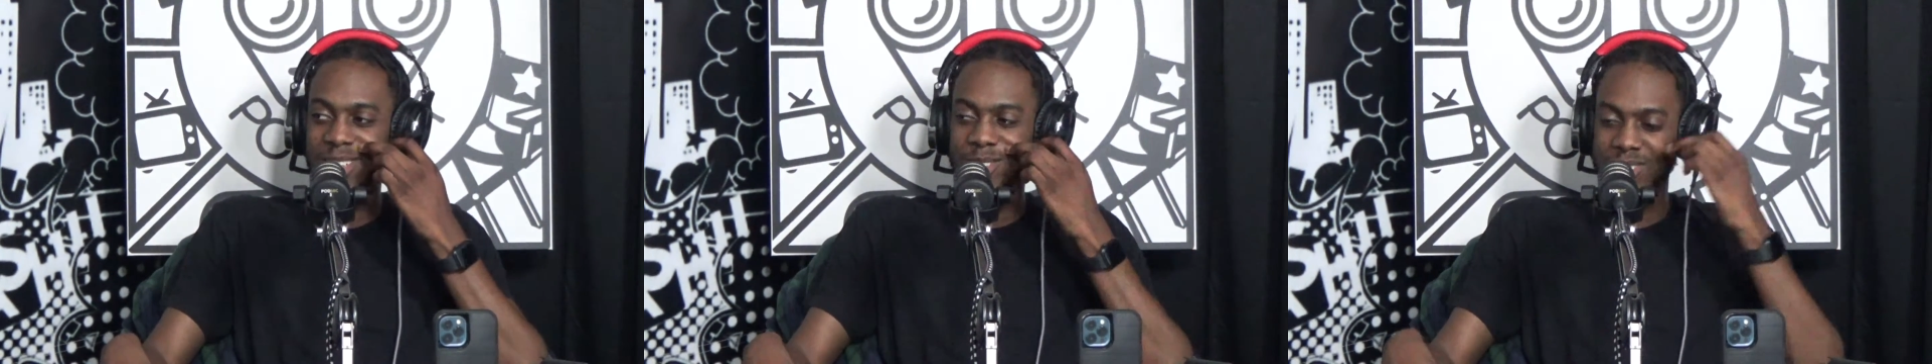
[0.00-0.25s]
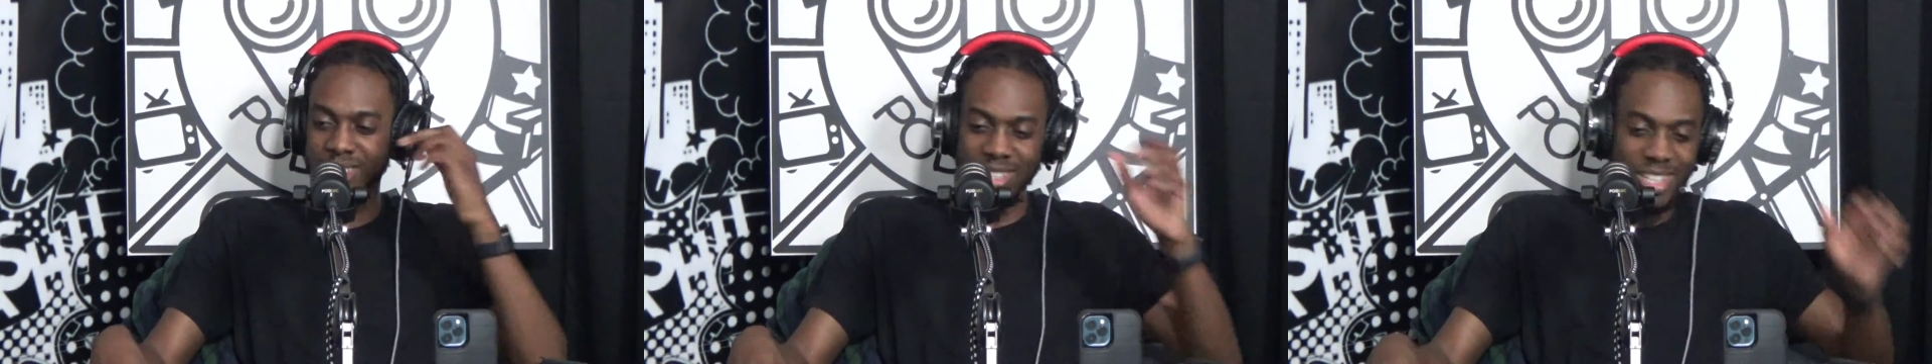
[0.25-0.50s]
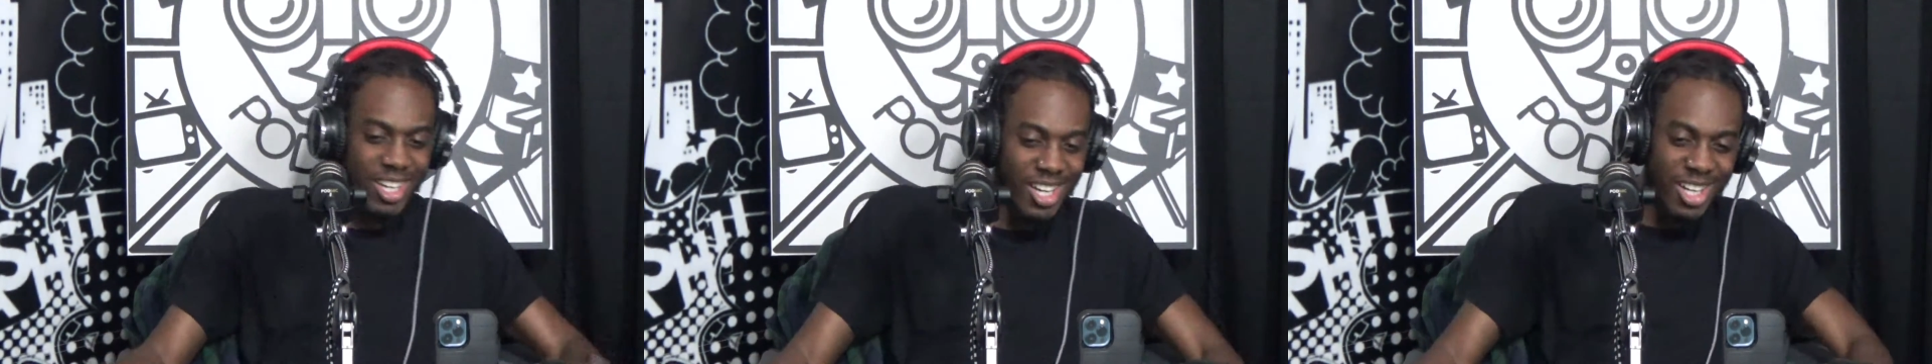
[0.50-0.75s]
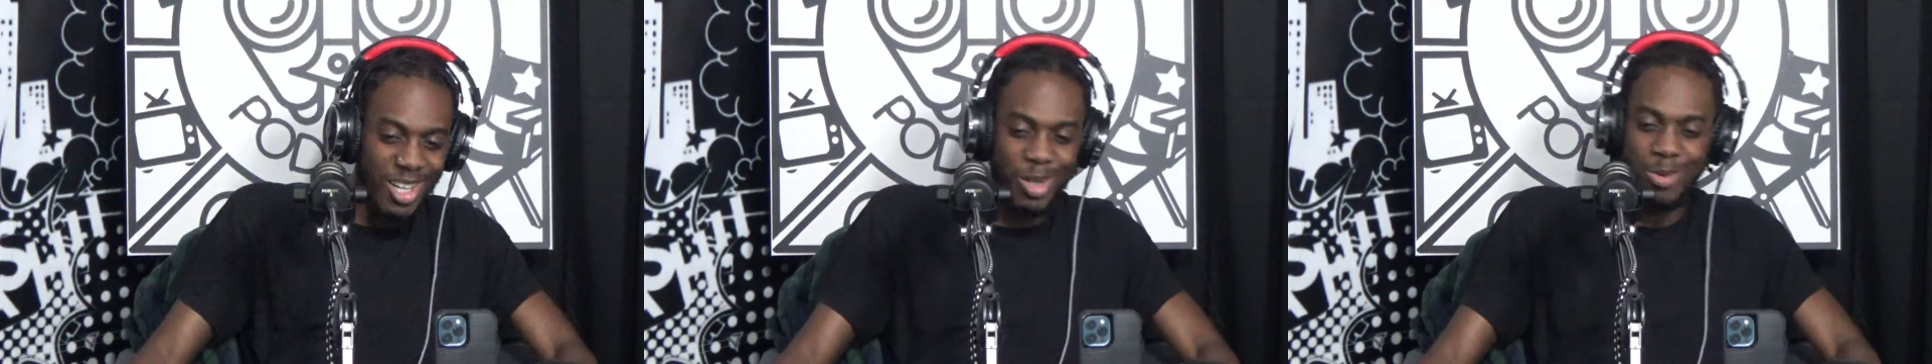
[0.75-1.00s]
He was like,
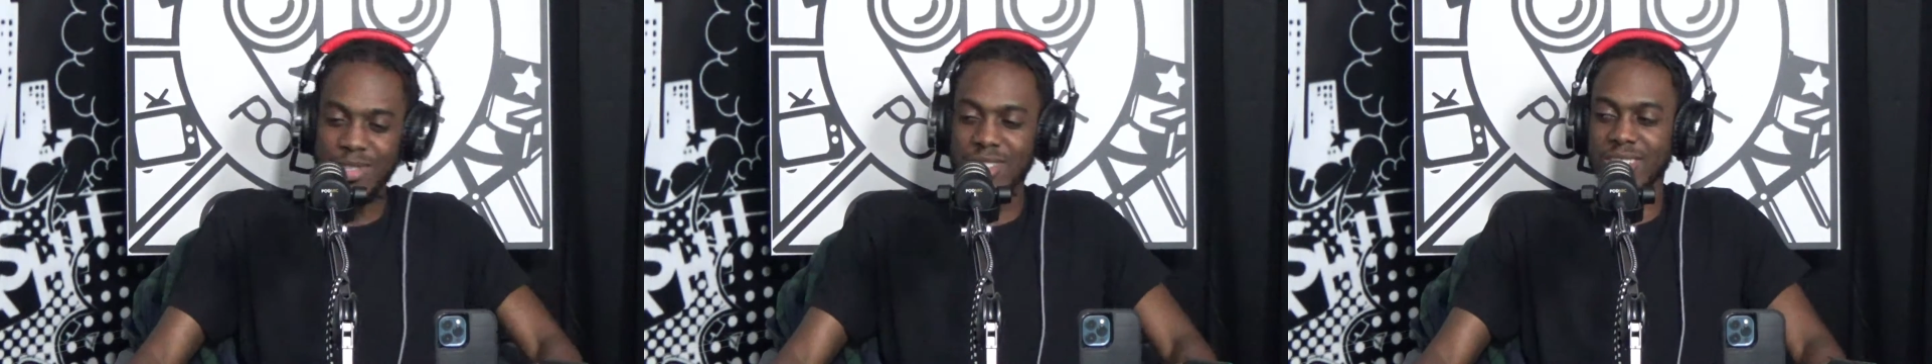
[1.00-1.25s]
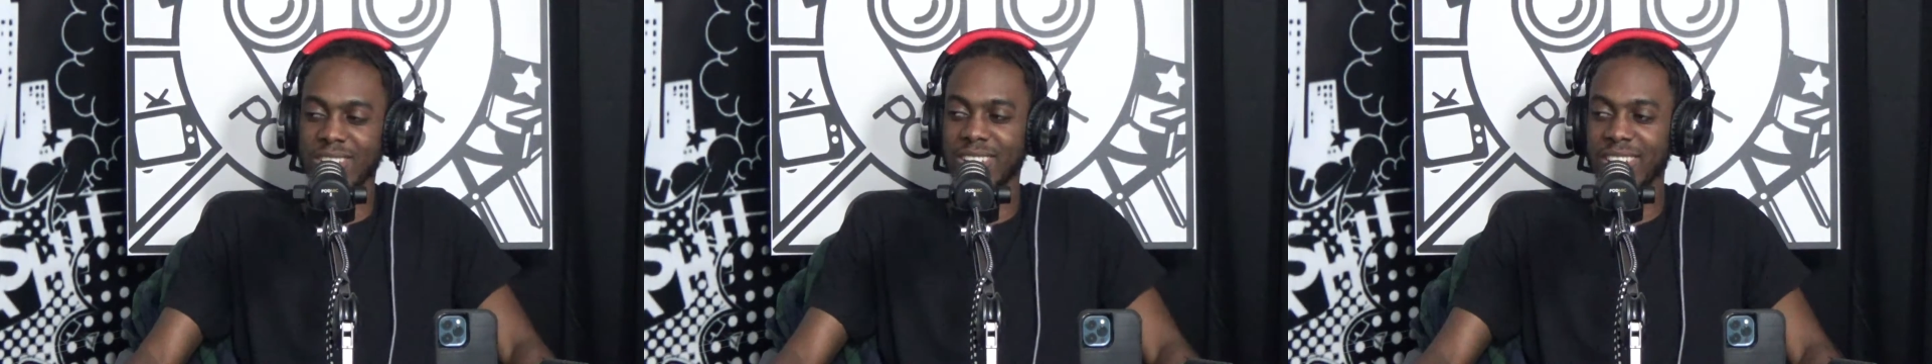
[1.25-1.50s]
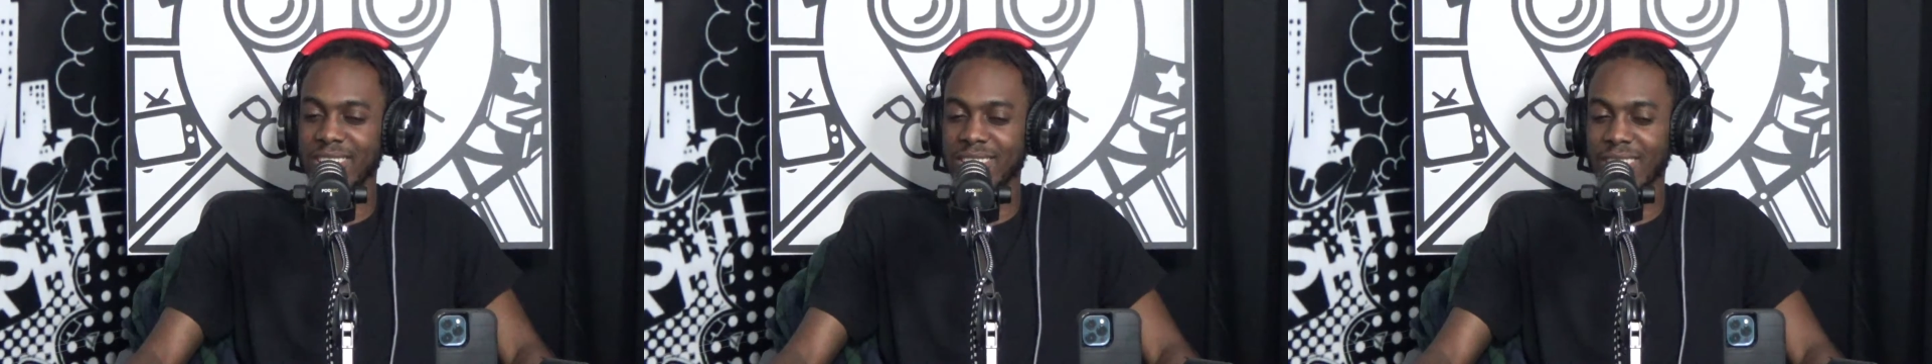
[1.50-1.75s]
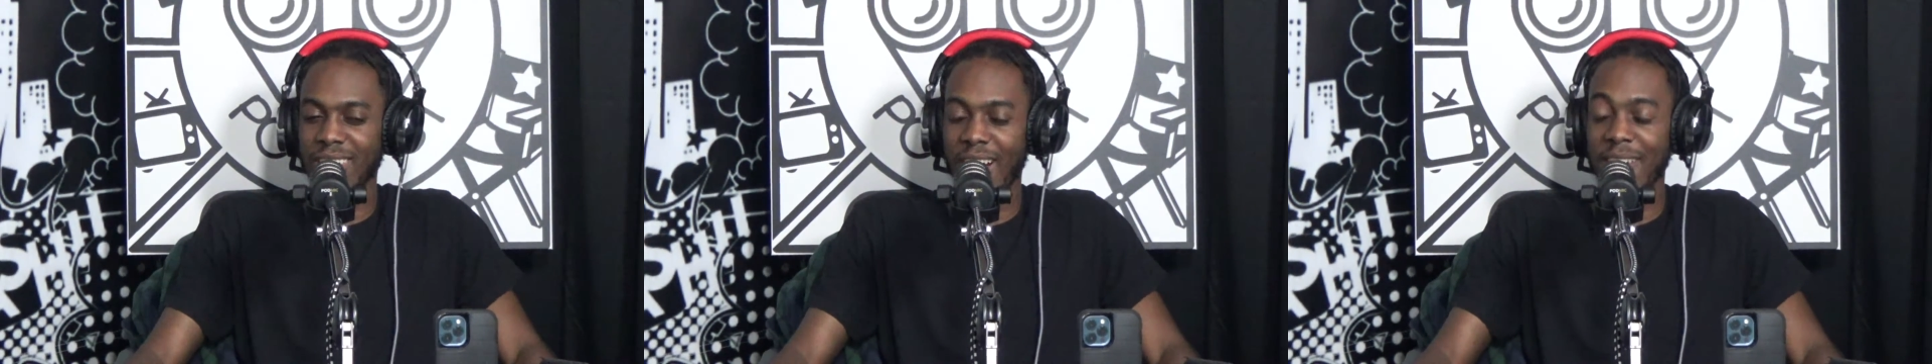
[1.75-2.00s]
oh shit, like
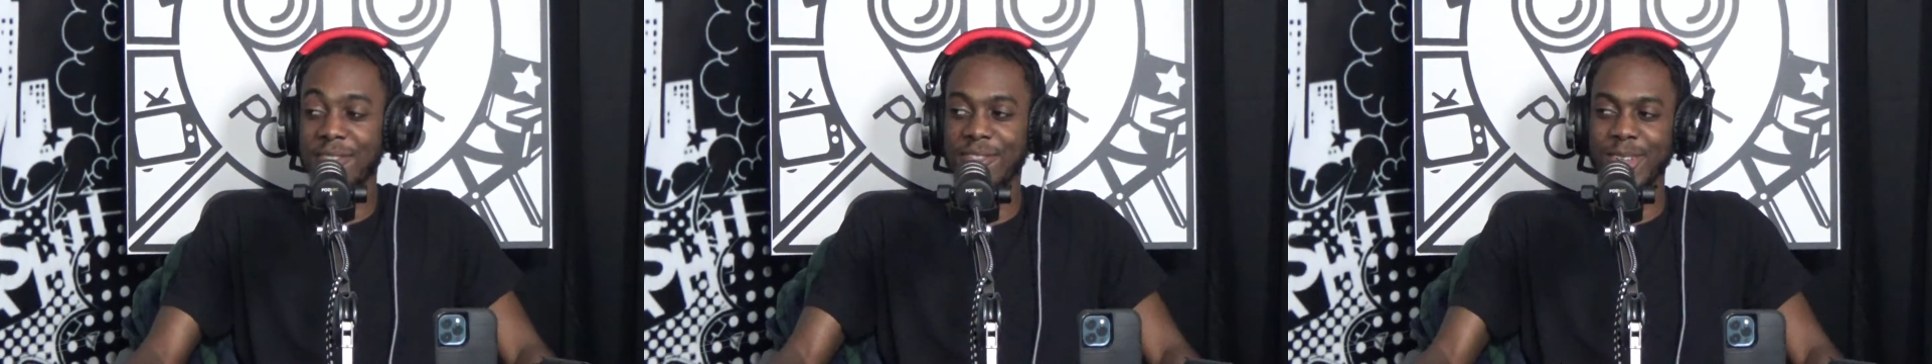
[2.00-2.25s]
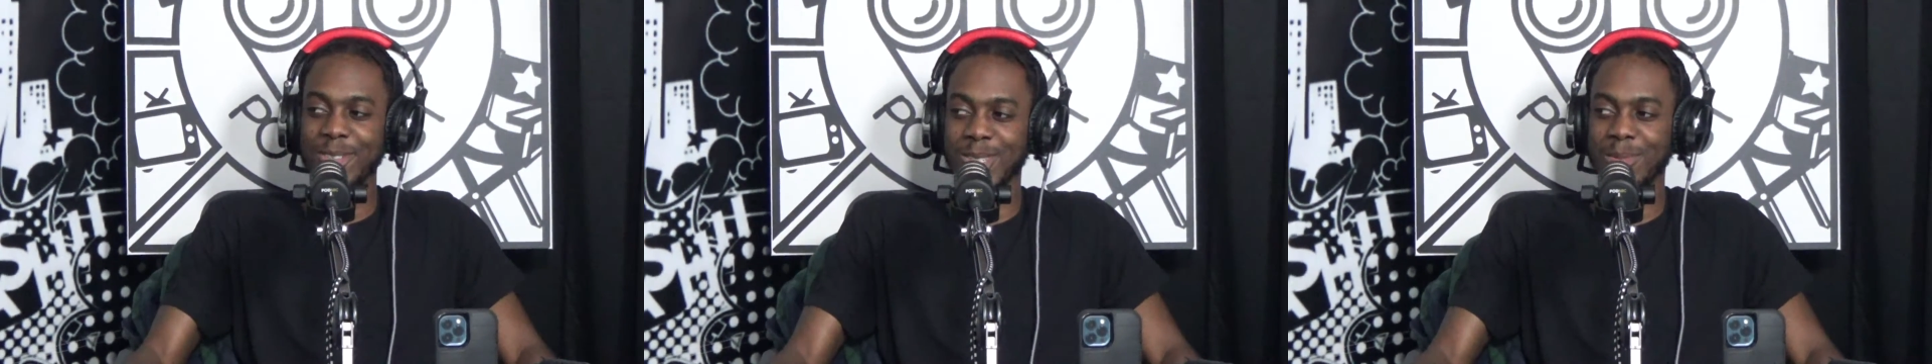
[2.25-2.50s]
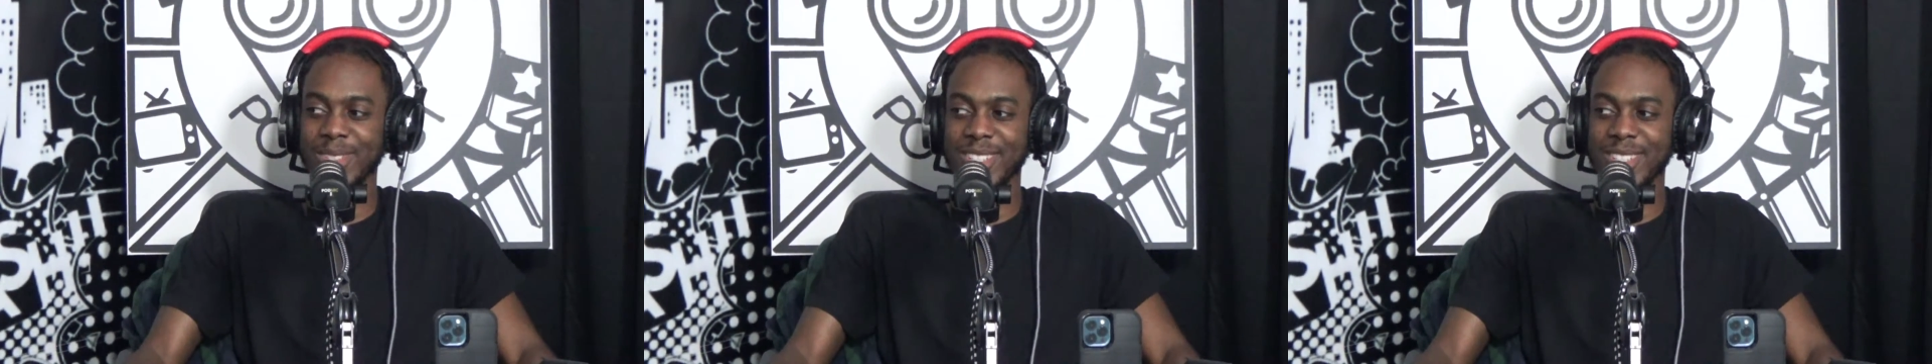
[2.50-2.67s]
I feel something's